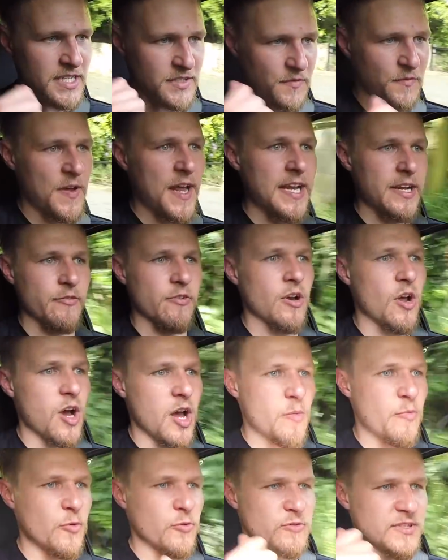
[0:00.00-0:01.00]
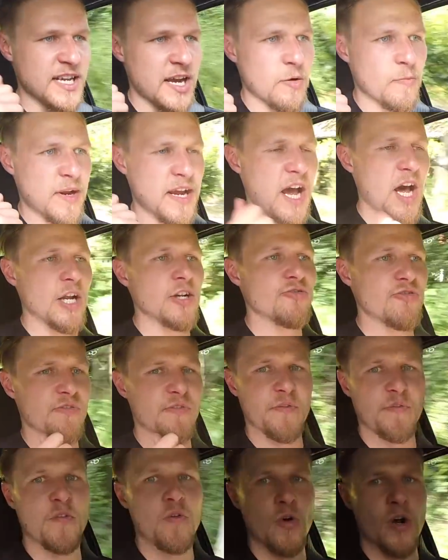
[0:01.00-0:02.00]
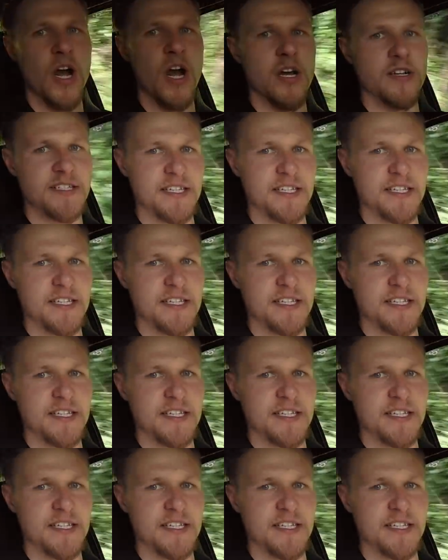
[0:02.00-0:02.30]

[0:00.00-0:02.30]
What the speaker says: fairly reliable, tell me 104 cars